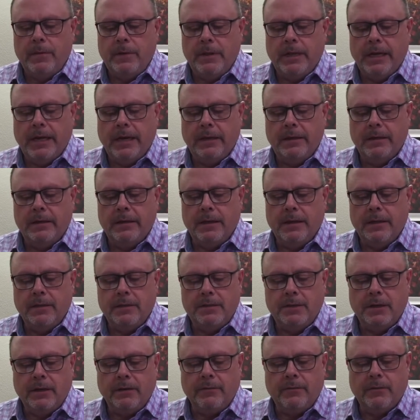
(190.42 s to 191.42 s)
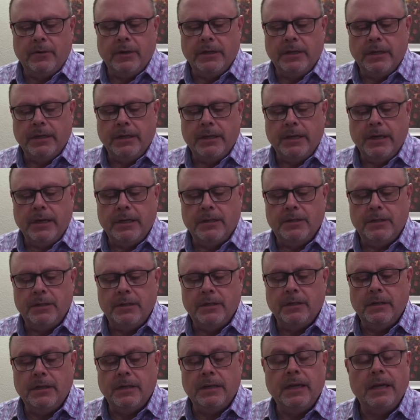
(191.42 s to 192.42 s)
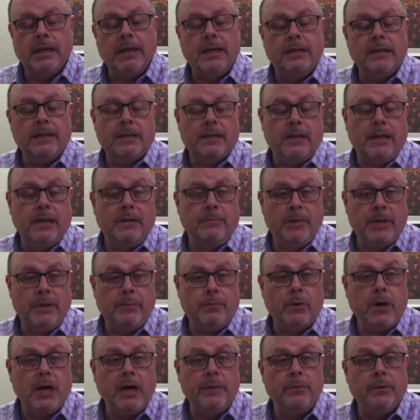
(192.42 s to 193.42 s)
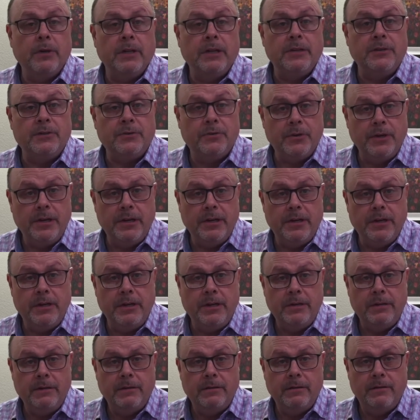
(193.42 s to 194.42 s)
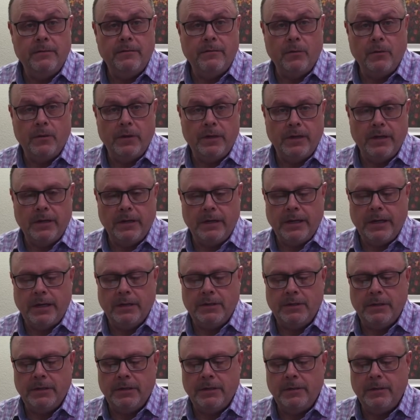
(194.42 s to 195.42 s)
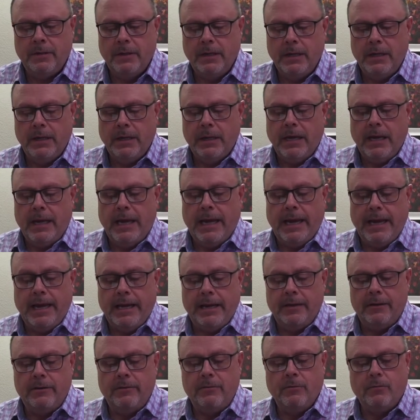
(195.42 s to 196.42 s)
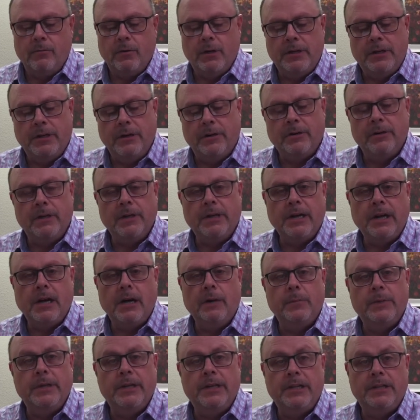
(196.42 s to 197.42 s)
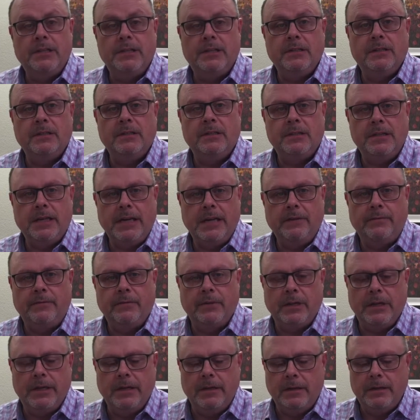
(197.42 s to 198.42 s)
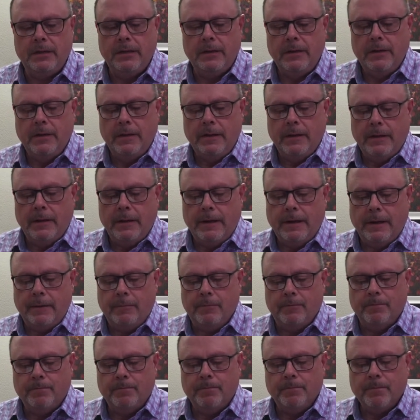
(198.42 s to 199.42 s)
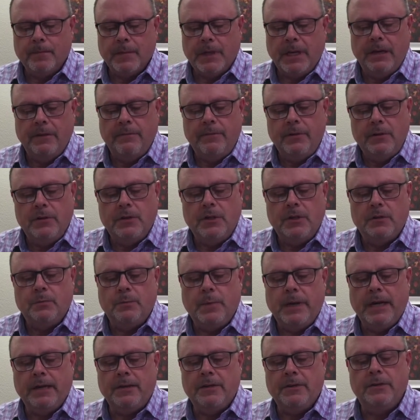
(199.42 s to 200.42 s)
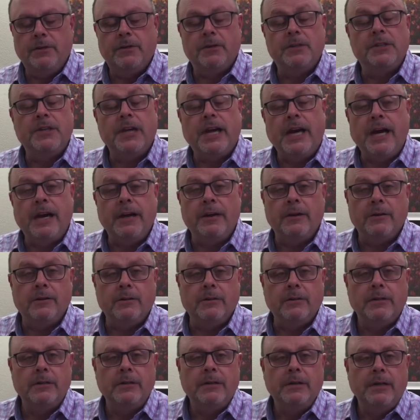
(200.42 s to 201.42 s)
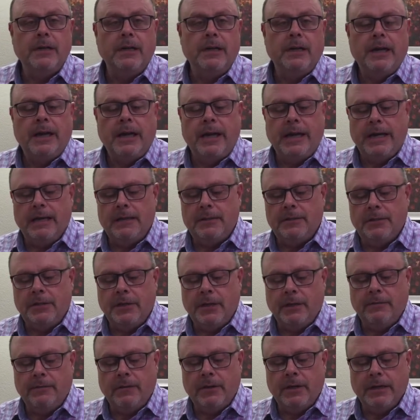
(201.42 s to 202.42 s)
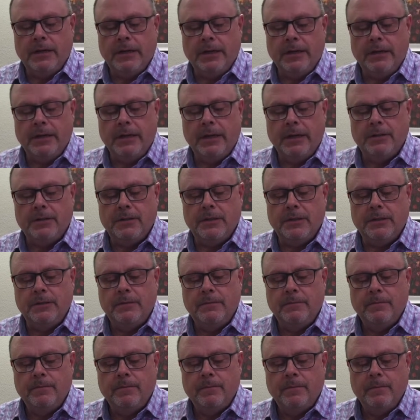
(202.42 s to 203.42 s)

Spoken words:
that does suffer a concussion can be properly treated for the concussion and return to competition safely. If you suspect your child has suffered a concussion,